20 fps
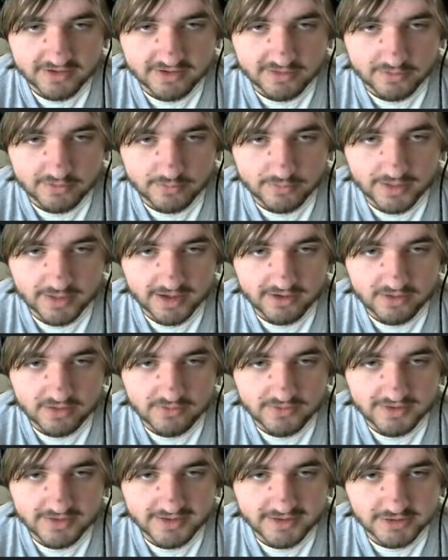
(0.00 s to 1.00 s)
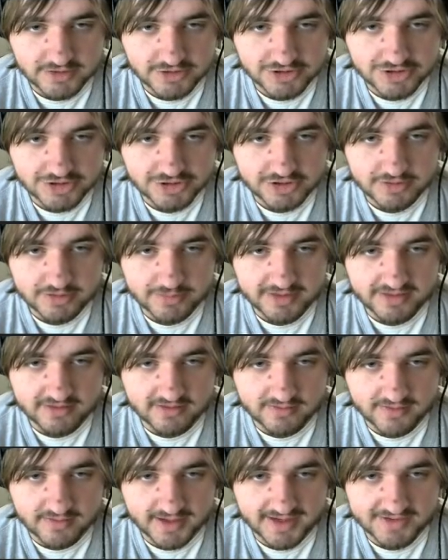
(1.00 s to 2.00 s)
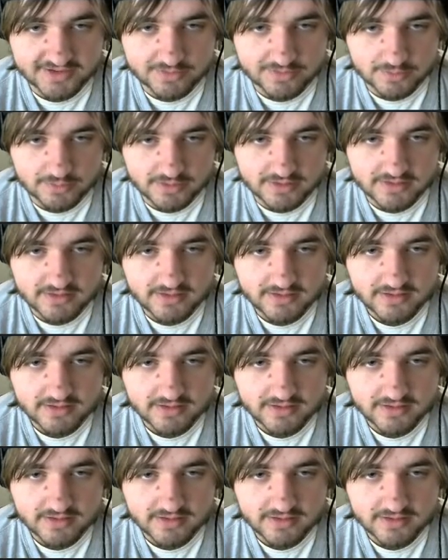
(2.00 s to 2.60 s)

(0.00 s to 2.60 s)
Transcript: to the right over there should be the last one.